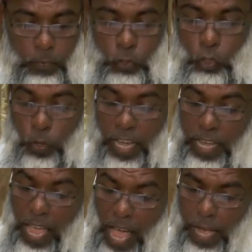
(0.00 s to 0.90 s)
So
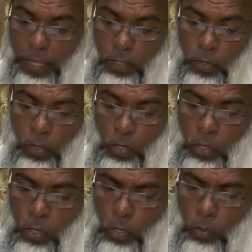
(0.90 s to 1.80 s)
haya,
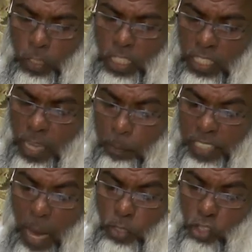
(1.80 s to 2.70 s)
which is
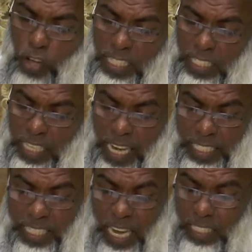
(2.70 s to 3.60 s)
sometimes
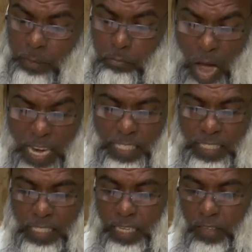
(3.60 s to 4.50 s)
translated as
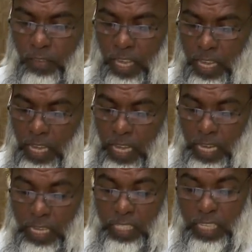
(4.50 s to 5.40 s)
modesty,
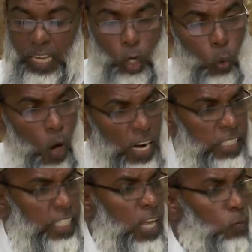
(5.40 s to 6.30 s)
it's a
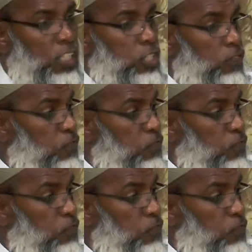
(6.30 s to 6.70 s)
quality which